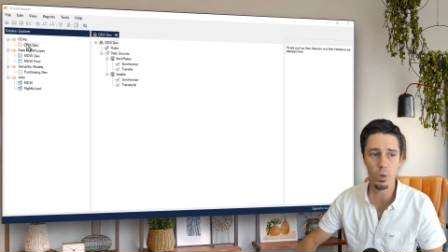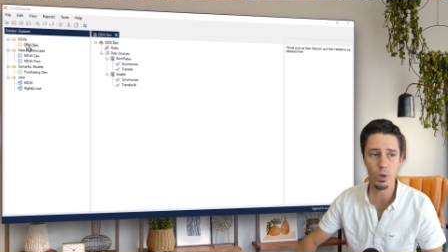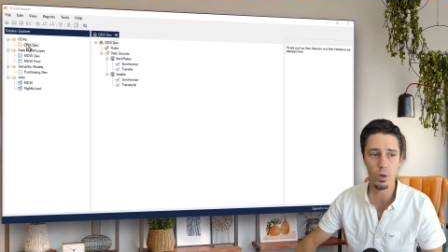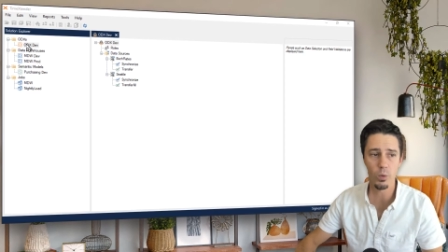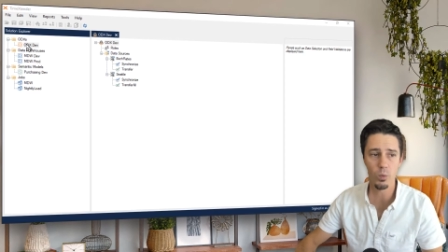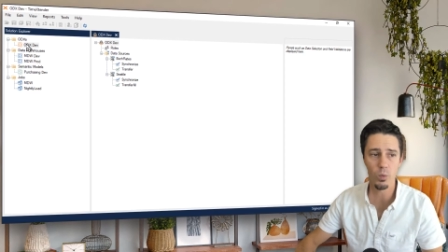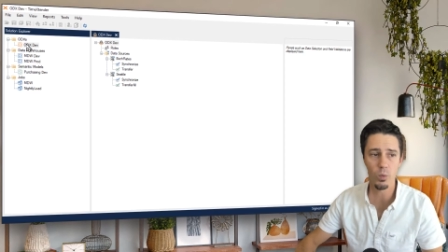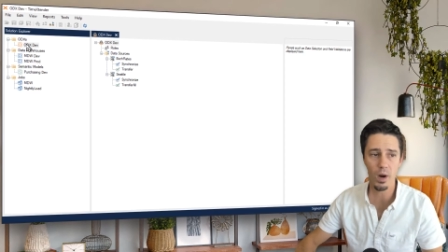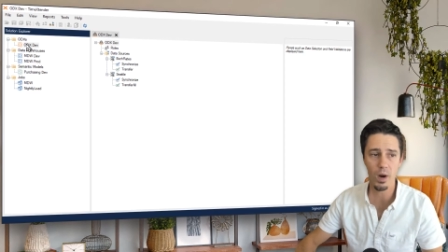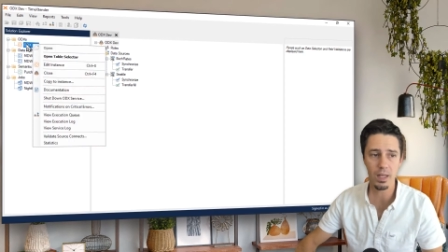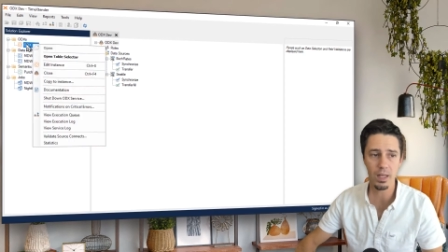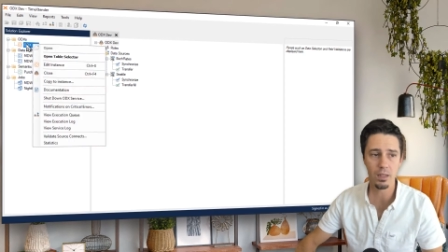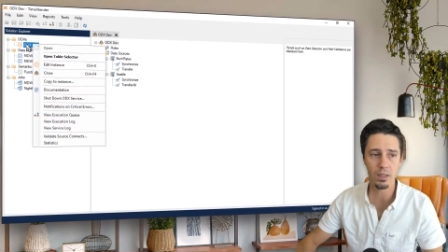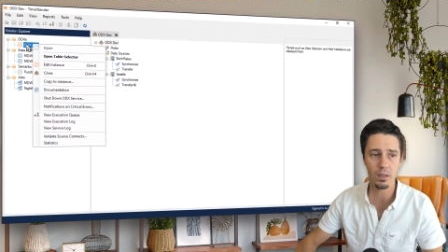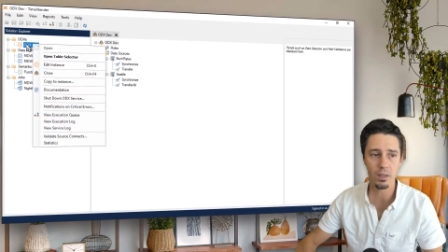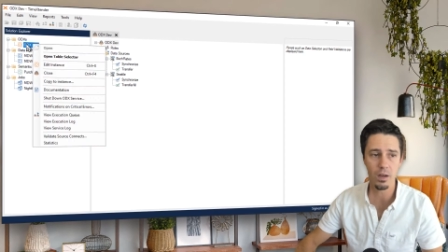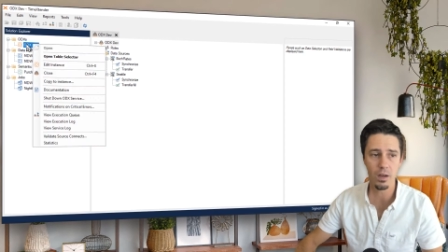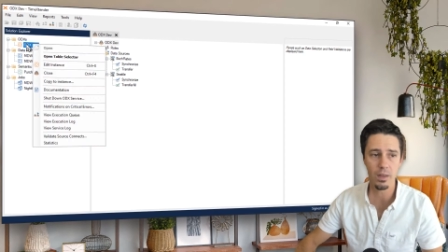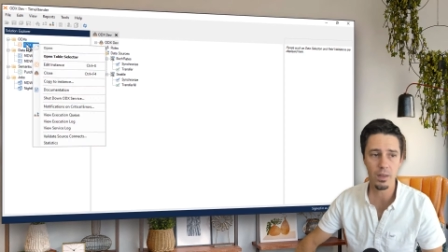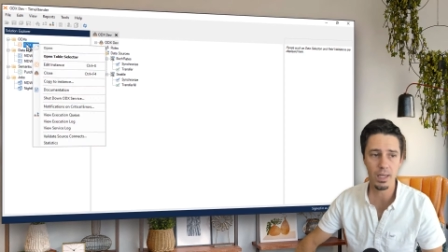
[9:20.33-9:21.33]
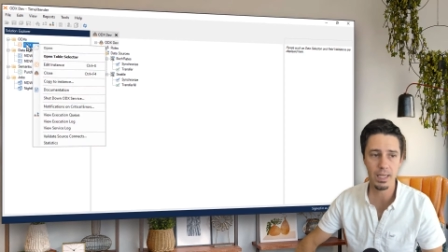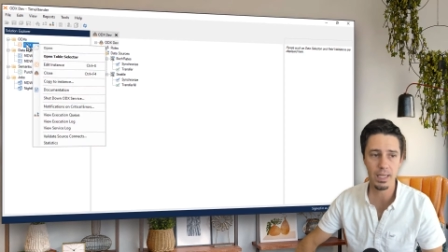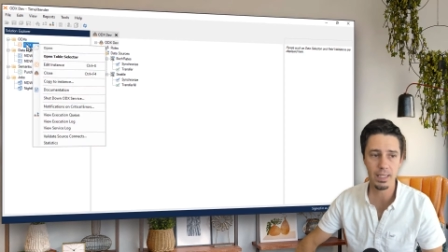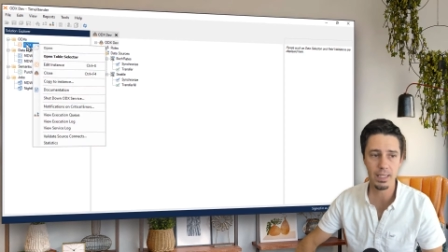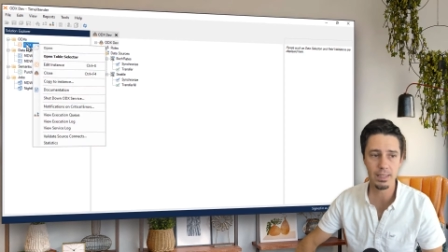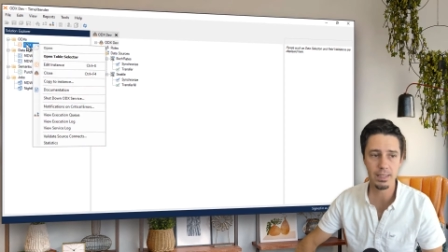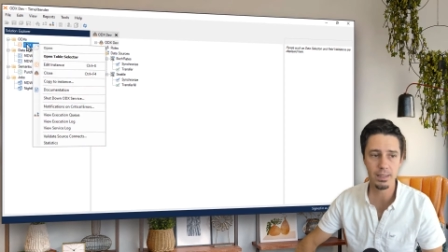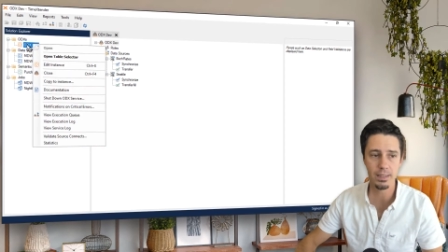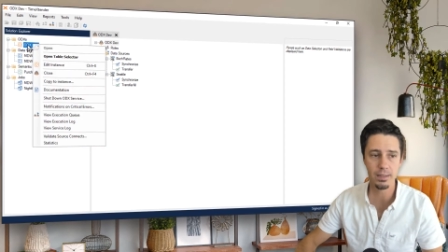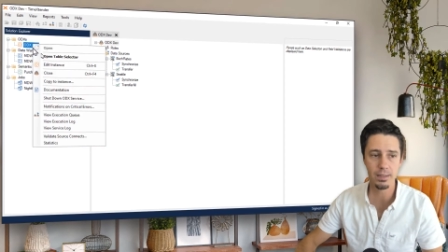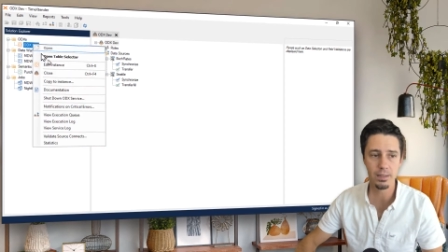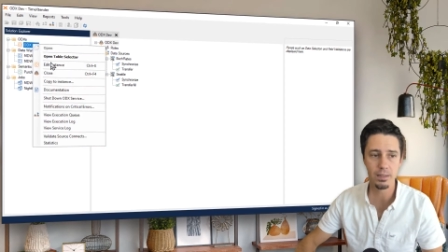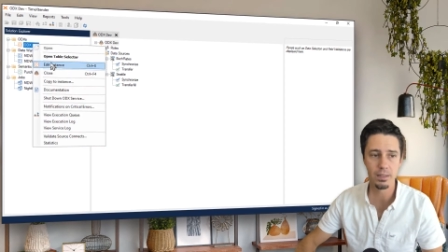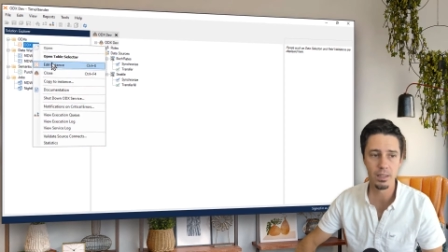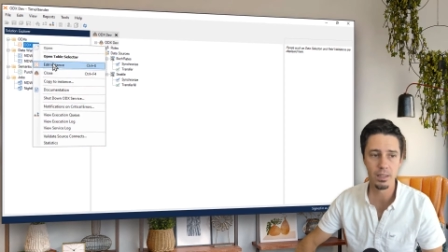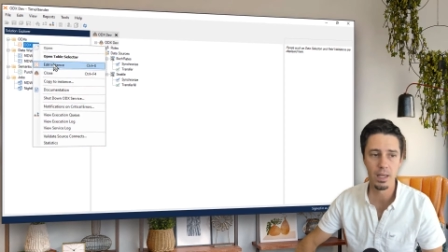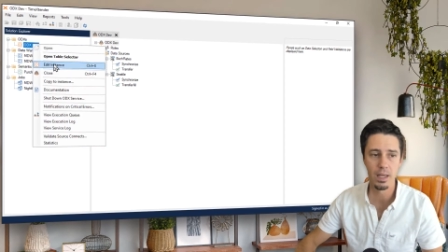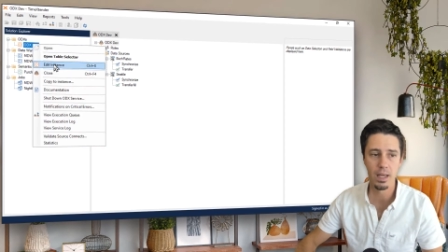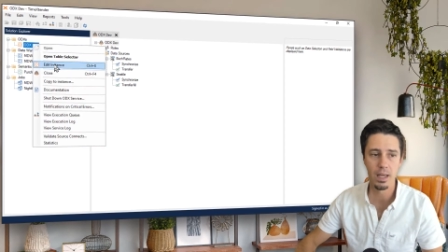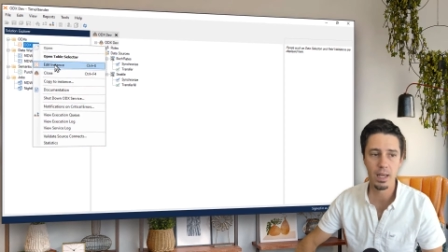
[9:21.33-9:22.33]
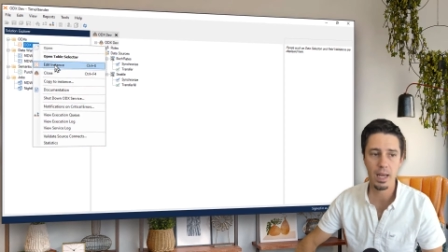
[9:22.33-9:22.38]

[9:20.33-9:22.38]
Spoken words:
you want to right-click on the instance